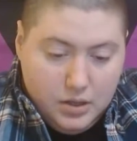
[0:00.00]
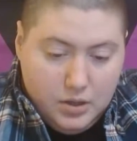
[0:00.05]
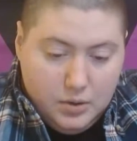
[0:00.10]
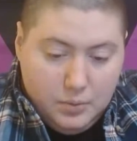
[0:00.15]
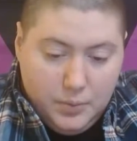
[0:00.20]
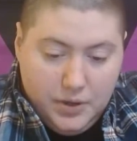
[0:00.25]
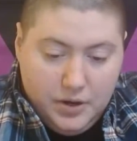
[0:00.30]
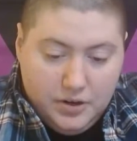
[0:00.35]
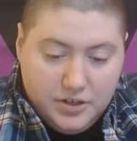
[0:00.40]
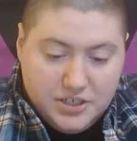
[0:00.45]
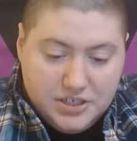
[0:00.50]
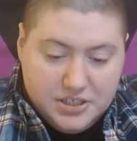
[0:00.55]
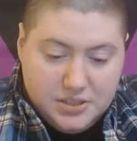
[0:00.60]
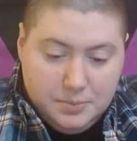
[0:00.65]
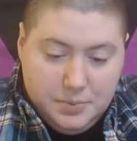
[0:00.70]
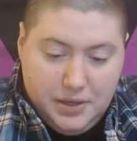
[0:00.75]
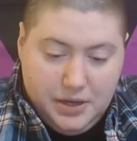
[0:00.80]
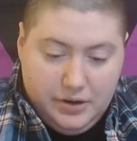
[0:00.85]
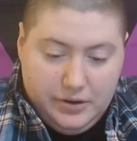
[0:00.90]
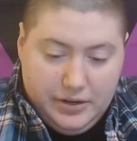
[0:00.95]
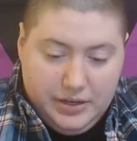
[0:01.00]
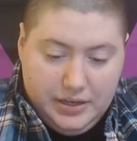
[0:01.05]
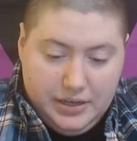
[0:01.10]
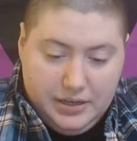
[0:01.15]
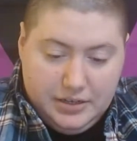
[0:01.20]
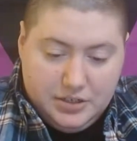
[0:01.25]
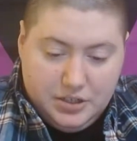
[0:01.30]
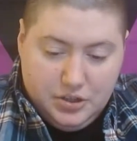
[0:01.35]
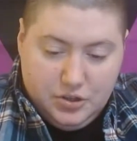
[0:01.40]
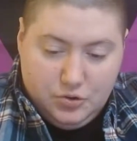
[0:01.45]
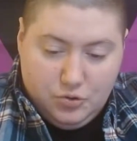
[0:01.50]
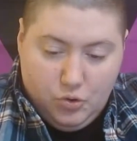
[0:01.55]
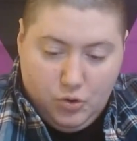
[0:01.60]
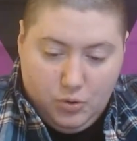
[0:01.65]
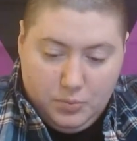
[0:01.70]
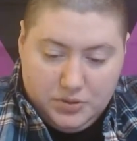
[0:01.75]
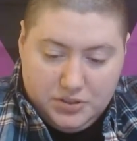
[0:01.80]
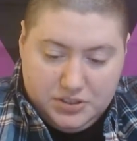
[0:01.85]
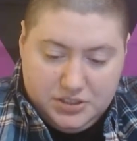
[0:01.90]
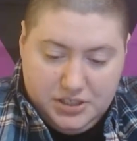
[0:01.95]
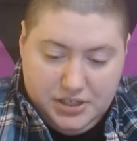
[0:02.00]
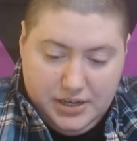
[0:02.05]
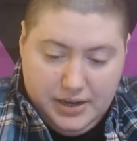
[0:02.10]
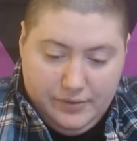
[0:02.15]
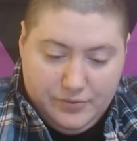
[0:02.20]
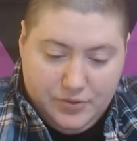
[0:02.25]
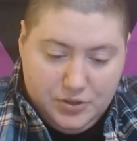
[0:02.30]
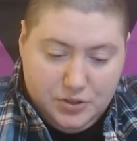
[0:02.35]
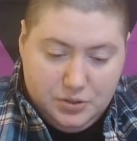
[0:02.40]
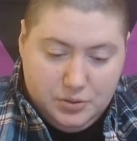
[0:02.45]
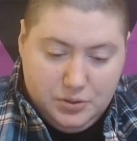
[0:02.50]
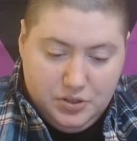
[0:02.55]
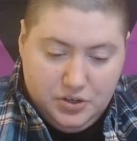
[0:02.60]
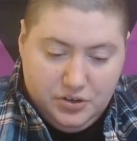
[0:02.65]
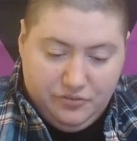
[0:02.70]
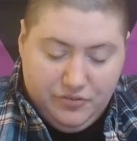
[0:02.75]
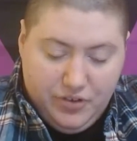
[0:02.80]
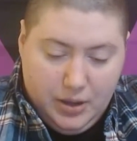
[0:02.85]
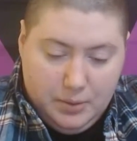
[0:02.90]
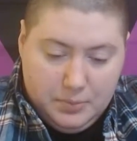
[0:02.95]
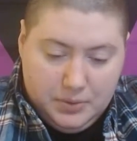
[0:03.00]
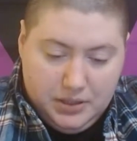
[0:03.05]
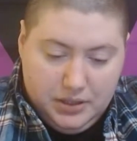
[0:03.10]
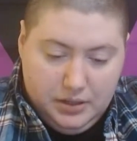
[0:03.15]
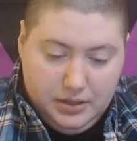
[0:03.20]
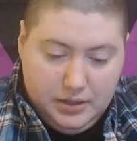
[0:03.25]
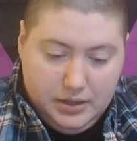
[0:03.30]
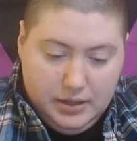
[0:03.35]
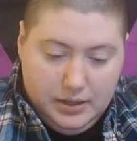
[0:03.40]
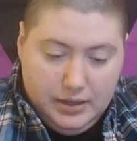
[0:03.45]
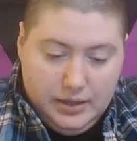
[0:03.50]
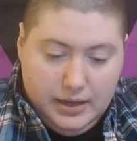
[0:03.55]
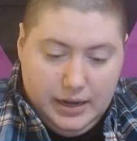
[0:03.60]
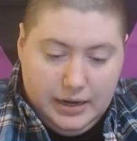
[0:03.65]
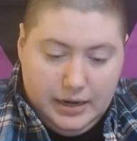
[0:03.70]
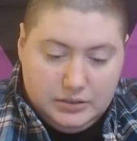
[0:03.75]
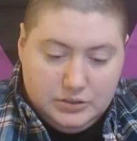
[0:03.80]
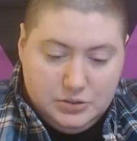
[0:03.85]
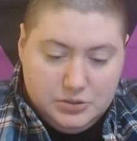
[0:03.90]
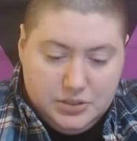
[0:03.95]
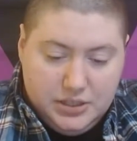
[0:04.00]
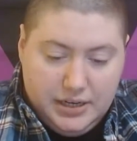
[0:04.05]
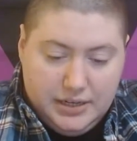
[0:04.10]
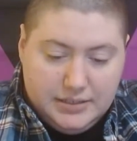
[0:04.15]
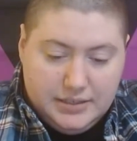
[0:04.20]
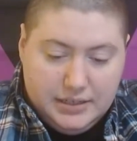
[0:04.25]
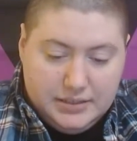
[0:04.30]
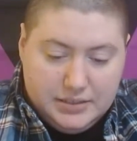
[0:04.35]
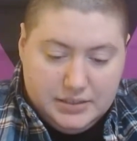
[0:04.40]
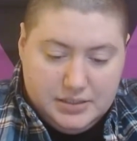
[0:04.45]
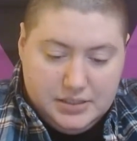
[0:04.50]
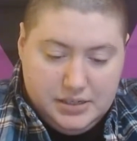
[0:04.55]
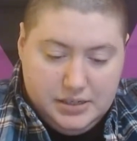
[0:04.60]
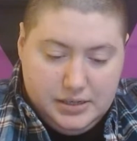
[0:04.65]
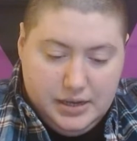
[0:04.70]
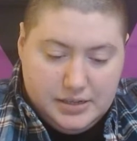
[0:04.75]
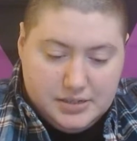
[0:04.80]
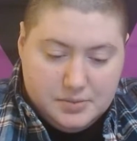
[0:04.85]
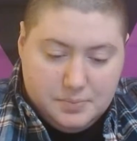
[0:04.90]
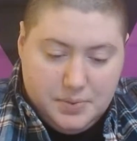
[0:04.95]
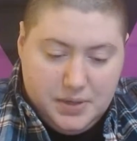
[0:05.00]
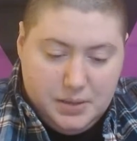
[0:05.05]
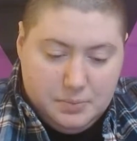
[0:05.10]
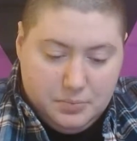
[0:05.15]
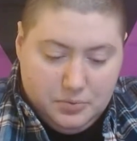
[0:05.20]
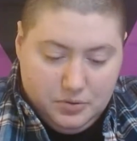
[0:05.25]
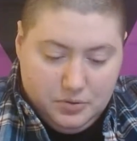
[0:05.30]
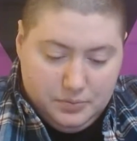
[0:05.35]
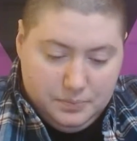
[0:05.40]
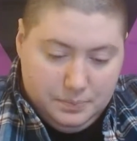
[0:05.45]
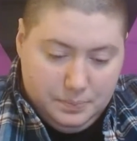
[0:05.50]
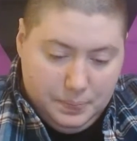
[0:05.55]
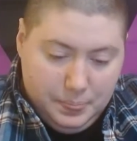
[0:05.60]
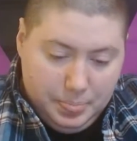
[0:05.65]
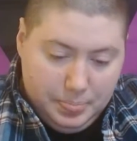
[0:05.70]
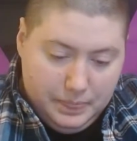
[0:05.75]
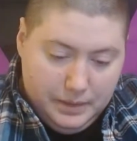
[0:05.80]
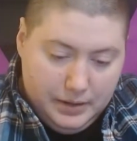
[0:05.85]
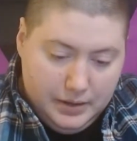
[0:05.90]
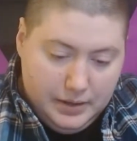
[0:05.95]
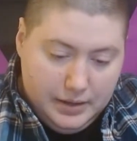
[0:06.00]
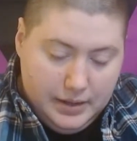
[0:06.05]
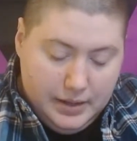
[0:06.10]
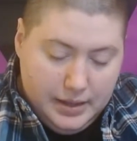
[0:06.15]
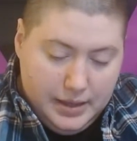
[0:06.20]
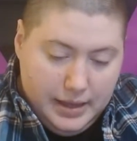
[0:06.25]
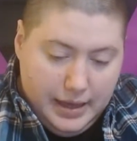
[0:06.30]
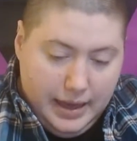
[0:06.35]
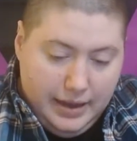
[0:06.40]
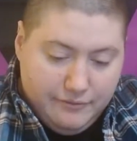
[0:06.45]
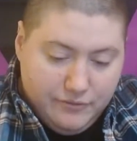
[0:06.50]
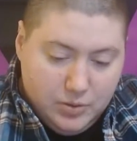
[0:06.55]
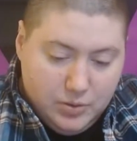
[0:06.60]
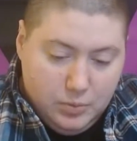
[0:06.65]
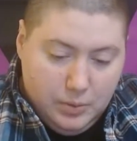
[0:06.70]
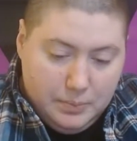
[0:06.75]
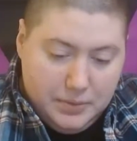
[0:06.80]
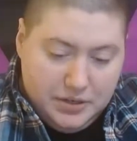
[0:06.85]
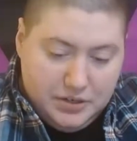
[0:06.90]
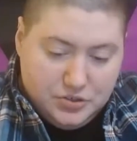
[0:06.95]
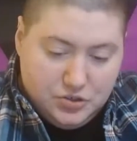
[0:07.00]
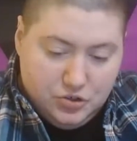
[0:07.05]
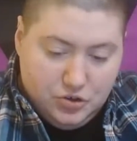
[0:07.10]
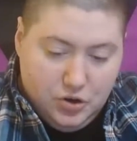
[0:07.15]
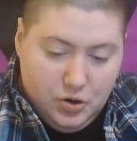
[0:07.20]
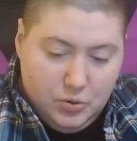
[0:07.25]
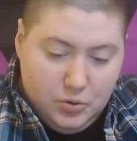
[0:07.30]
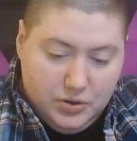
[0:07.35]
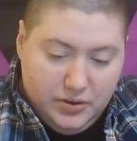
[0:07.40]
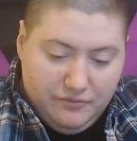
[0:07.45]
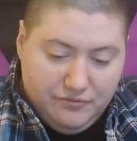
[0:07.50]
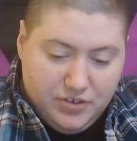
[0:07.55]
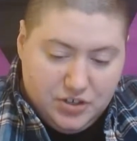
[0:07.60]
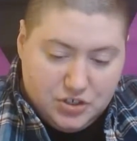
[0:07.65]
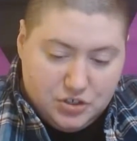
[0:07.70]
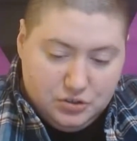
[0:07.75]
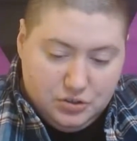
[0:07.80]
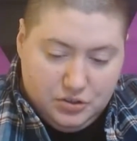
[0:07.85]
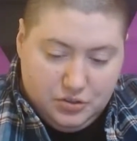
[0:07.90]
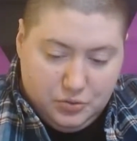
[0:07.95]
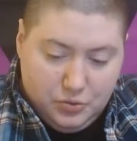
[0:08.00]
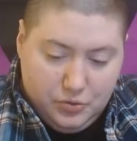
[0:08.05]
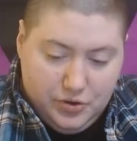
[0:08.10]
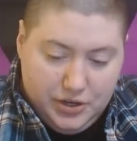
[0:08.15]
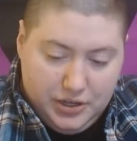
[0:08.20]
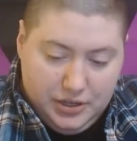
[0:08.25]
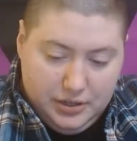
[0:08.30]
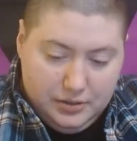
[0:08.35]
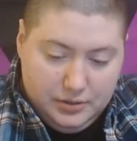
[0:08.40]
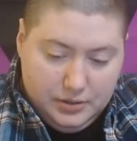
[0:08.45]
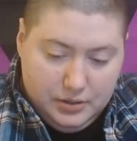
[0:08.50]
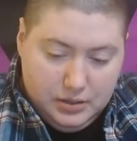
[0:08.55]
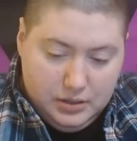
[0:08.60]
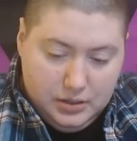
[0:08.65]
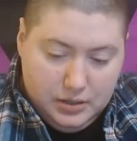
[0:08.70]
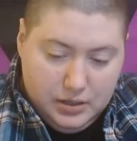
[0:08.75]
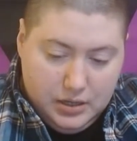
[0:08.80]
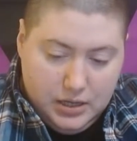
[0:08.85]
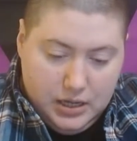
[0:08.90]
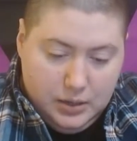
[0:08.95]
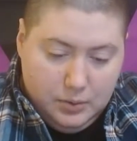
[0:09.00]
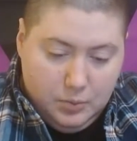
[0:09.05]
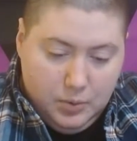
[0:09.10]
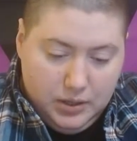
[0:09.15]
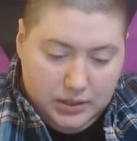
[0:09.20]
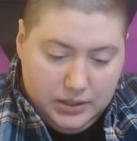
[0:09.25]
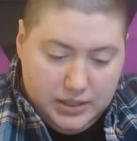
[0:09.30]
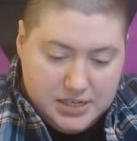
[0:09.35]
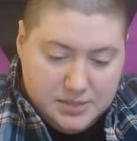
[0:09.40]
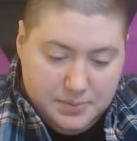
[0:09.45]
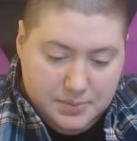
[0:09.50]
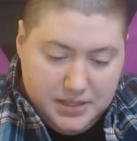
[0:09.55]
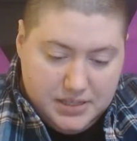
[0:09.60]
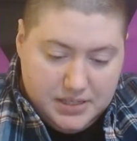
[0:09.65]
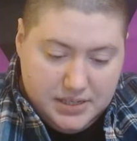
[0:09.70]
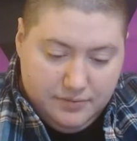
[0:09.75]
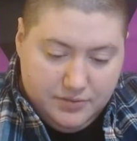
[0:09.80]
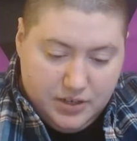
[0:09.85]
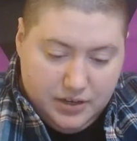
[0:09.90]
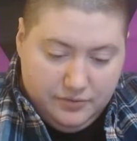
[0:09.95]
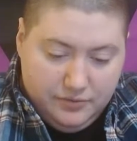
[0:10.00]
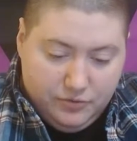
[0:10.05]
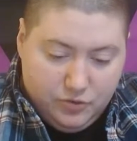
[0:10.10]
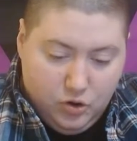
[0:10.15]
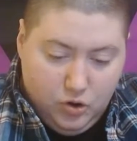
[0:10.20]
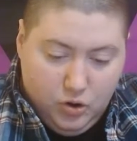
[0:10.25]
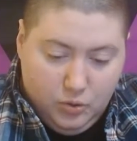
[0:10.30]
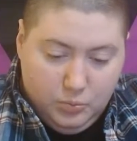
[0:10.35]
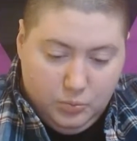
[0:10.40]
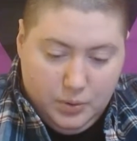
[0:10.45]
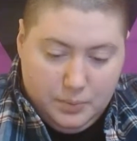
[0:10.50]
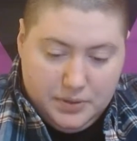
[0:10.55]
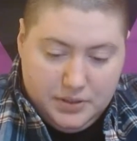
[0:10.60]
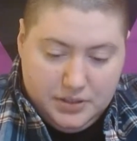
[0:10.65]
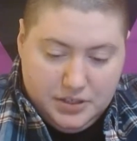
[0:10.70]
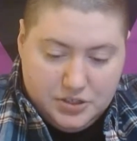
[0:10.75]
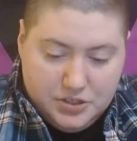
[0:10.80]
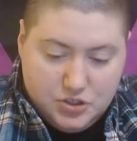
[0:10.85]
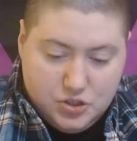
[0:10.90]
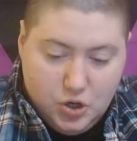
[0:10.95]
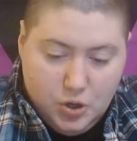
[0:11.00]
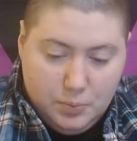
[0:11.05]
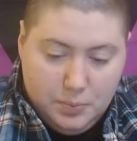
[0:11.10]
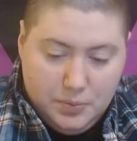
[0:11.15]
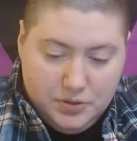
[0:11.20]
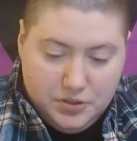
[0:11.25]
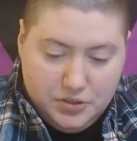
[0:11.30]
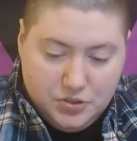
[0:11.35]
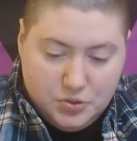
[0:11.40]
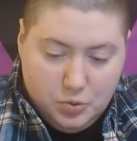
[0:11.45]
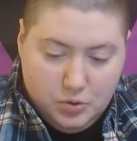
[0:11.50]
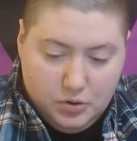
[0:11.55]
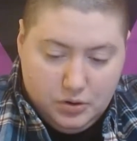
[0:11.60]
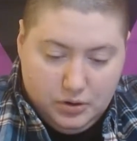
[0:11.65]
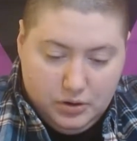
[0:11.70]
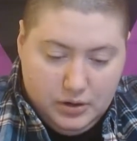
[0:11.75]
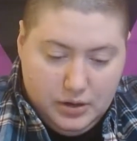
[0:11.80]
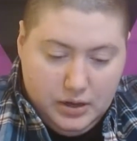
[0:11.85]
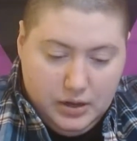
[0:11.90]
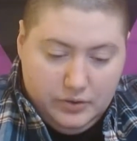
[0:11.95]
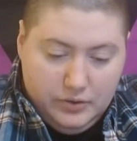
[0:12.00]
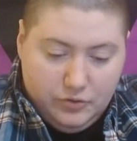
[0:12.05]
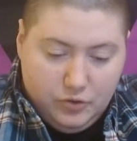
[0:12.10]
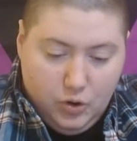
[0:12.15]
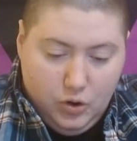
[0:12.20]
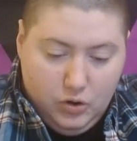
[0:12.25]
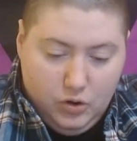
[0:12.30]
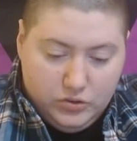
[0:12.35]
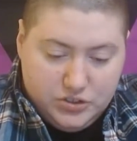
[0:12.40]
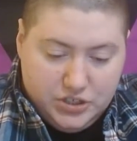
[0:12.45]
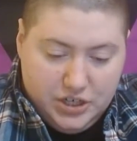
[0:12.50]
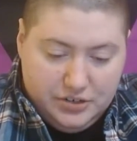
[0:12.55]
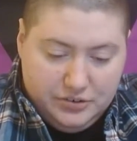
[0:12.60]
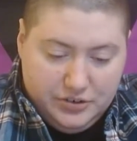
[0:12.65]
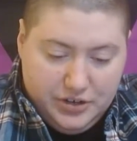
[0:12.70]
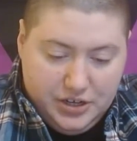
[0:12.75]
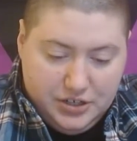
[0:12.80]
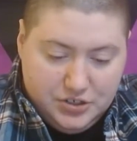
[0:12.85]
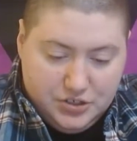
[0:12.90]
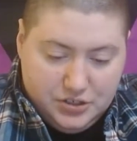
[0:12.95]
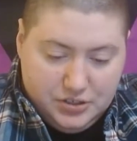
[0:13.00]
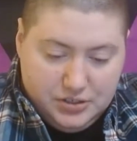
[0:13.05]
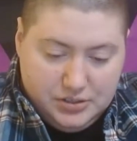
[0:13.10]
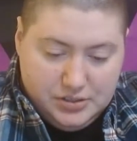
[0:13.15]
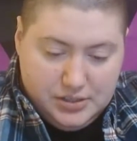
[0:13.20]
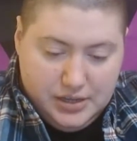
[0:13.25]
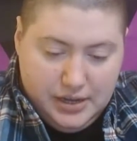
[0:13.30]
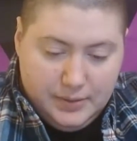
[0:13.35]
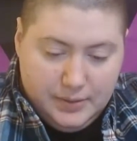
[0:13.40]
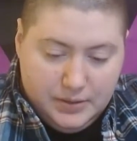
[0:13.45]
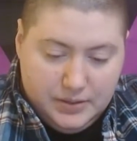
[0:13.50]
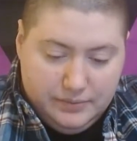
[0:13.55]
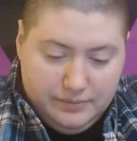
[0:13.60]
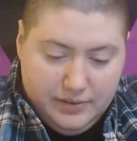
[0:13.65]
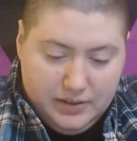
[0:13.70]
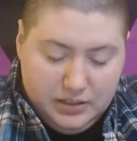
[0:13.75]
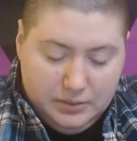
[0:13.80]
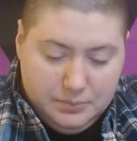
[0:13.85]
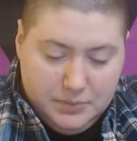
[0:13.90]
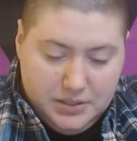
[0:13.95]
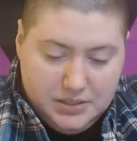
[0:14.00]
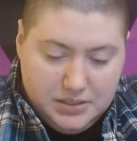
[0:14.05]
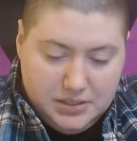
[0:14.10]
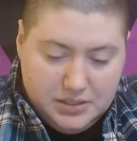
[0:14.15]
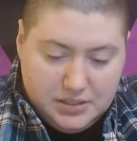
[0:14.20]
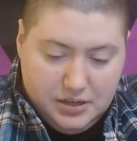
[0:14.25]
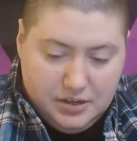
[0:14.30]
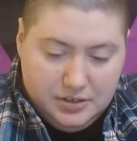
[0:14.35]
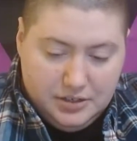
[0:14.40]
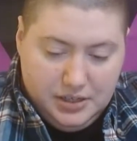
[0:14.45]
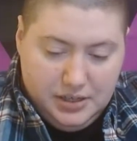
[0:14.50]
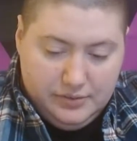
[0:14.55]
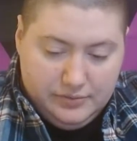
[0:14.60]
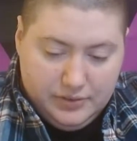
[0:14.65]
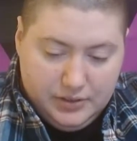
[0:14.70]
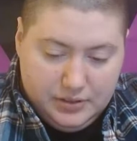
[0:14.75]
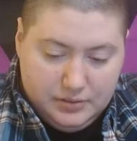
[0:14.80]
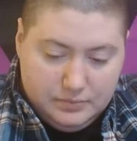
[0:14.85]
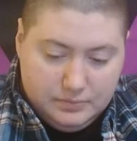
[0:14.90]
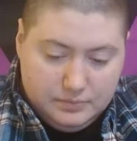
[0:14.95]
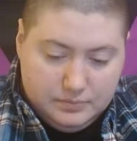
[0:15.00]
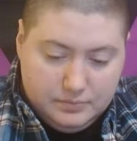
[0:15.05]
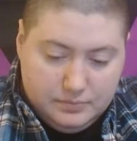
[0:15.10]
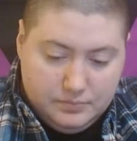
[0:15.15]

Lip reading: We are disappearing into the normalcy of the nuclear family and losing identity as a people. Every woman is her own official authority. What lesbians have done for all women is to open the door for all generations, and the development is uneven.